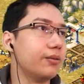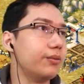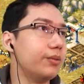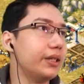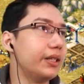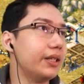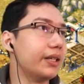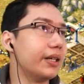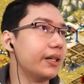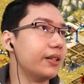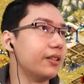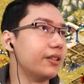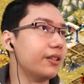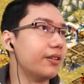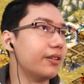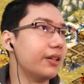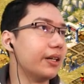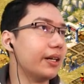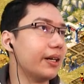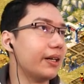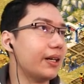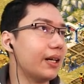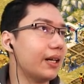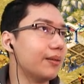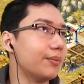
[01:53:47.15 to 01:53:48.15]
we can go
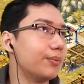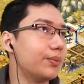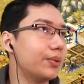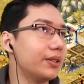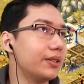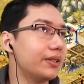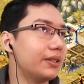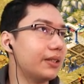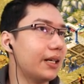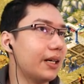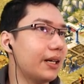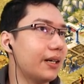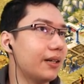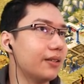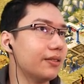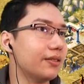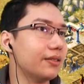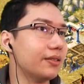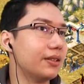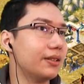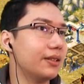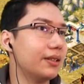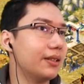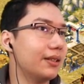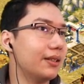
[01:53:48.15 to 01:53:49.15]
ahead and put
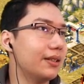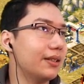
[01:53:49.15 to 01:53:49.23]
down